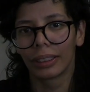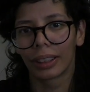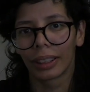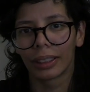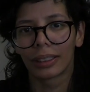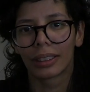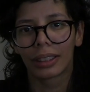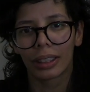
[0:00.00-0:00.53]

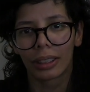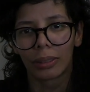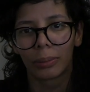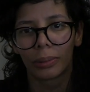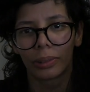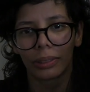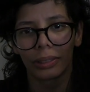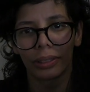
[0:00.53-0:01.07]
Like, it's
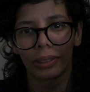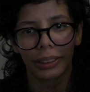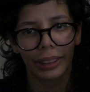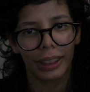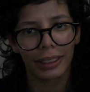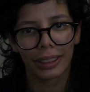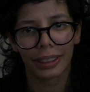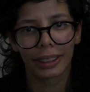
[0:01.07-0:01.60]
eatable. So
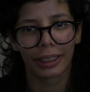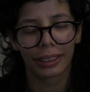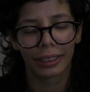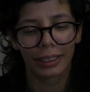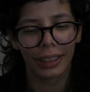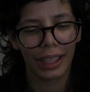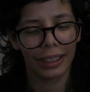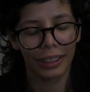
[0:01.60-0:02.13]
that's it.
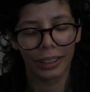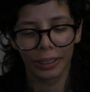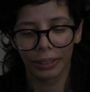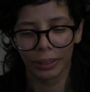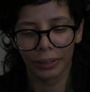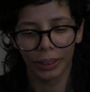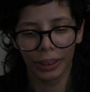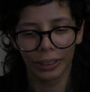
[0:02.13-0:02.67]
That's the
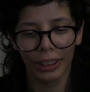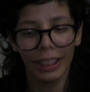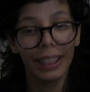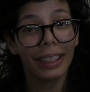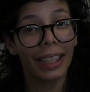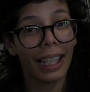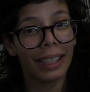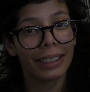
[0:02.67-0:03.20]
review. It didn't
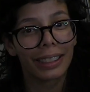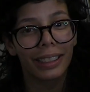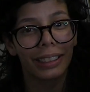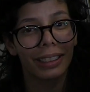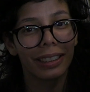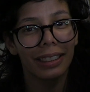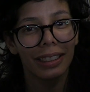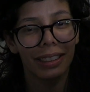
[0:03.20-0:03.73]
get as
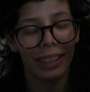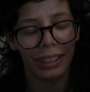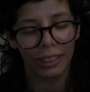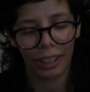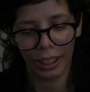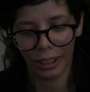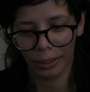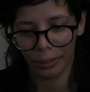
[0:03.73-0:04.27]
serious as I
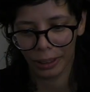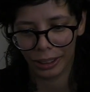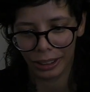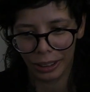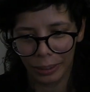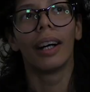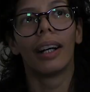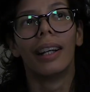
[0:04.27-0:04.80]
thought it
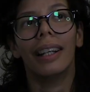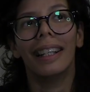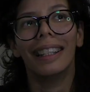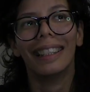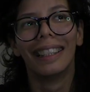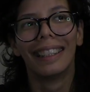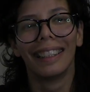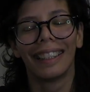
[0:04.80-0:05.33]
would.
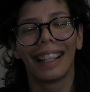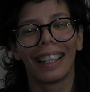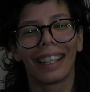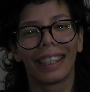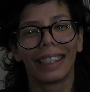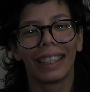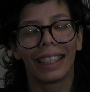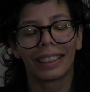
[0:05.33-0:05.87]

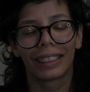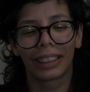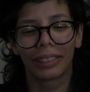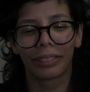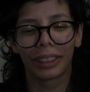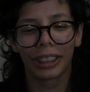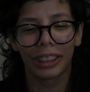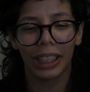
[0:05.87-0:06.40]
I did
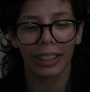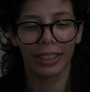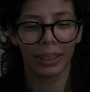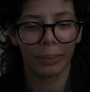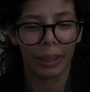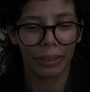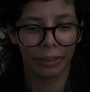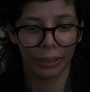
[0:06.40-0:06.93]
reach out to
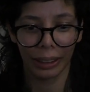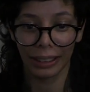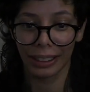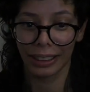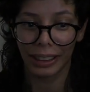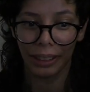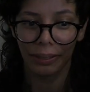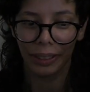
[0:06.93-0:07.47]
my friend to
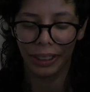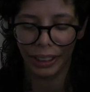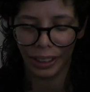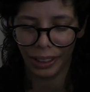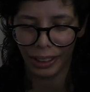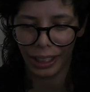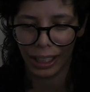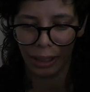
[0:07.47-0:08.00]
see if we can
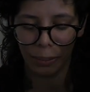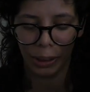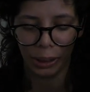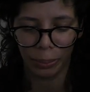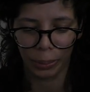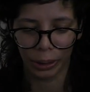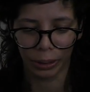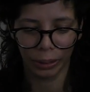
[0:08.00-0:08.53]
collab on a
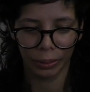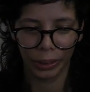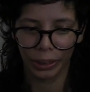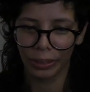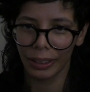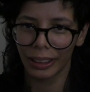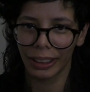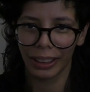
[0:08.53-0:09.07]
book
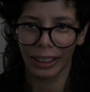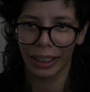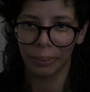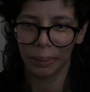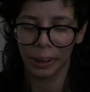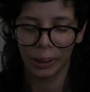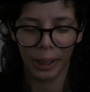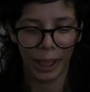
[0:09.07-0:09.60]
review. I think that'd
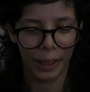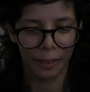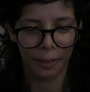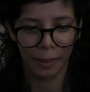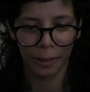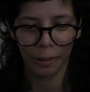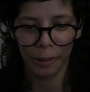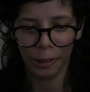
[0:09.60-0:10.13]
be kind of
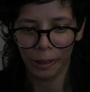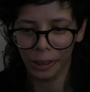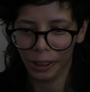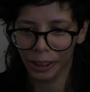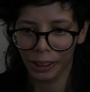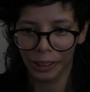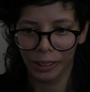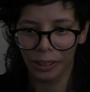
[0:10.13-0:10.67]
cool.
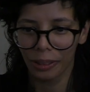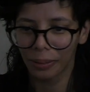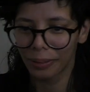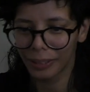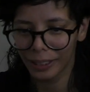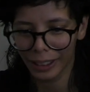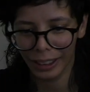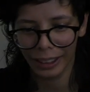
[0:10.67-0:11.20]
So
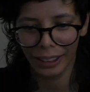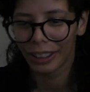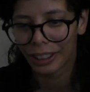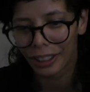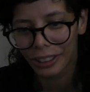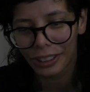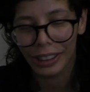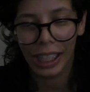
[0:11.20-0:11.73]
hopefully
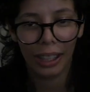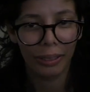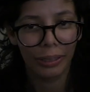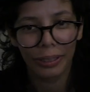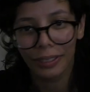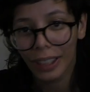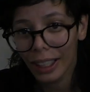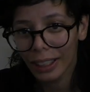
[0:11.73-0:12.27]
they're down
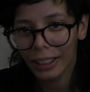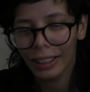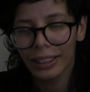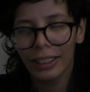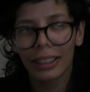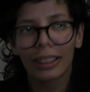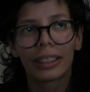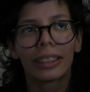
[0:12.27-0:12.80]
with that
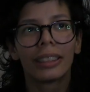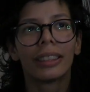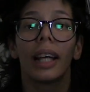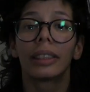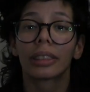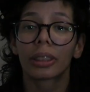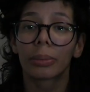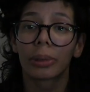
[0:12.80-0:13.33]
idea.
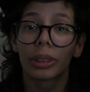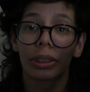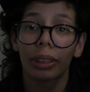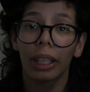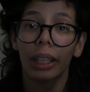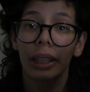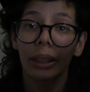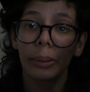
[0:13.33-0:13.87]
And
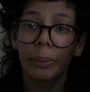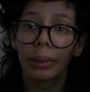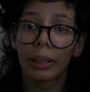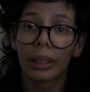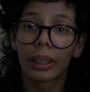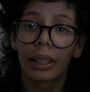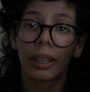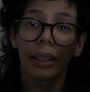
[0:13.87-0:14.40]
subscribe,
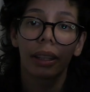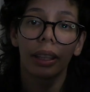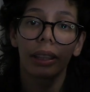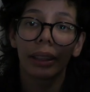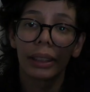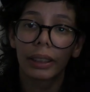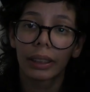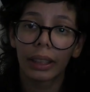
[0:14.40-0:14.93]

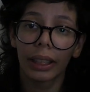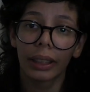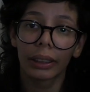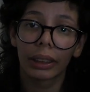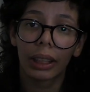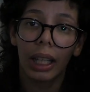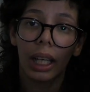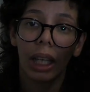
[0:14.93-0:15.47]
like,
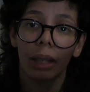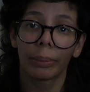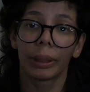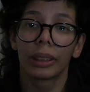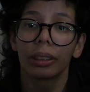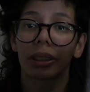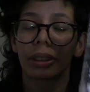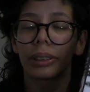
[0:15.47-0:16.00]
and
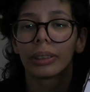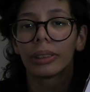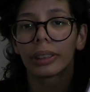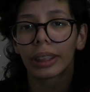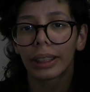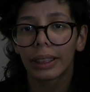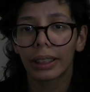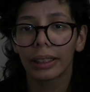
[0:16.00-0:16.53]
comment.
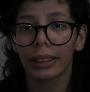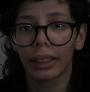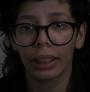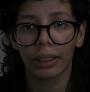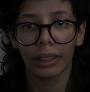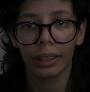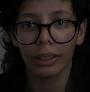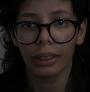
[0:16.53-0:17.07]
Okay, guys, I
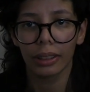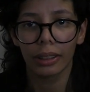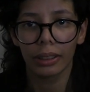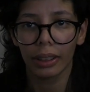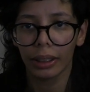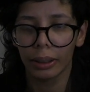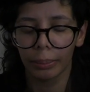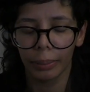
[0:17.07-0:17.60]
lost a
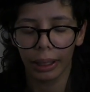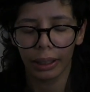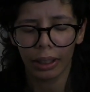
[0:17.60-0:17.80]
sub.